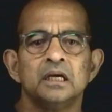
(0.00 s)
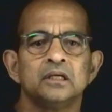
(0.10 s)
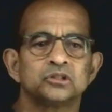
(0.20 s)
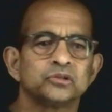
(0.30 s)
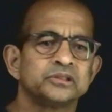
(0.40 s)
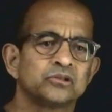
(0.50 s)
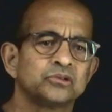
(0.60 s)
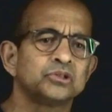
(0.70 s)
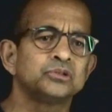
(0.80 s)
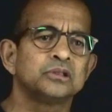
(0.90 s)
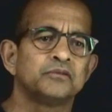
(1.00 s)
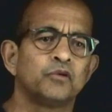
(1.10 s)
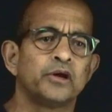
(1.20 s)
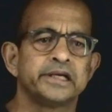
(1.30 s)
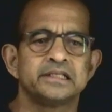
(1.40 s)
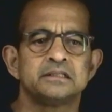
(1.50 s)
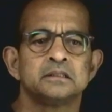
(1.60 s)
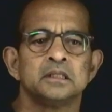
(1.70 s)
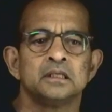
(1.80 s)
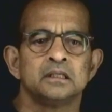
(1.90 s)
So in order to avoid
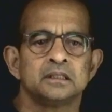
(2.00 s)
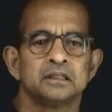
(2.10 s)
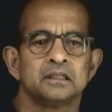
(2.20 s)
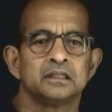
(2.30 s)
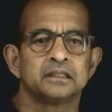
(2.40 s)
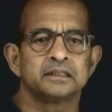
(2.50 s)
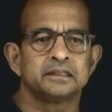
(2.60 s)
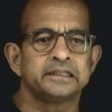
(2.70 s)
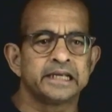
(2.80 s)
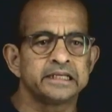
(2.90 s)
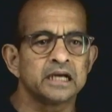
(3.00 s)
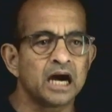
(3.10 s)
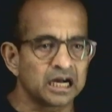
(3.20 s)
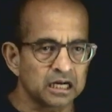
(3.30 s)
getting hung